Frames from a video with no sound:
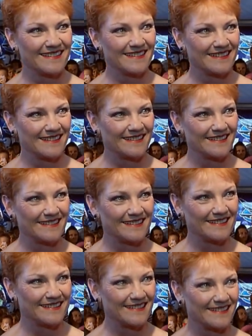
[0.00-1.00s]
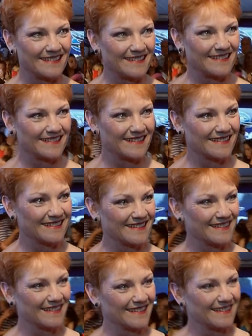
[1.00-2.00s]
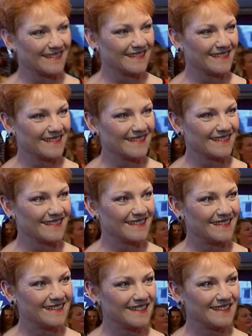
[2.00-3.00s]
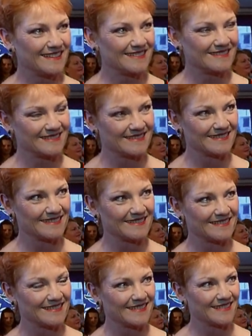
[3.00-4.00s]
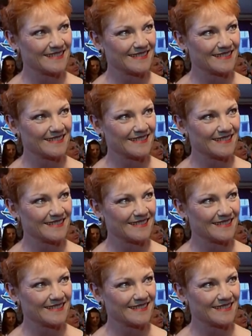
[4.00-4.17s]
No words are spoken by the person on screen.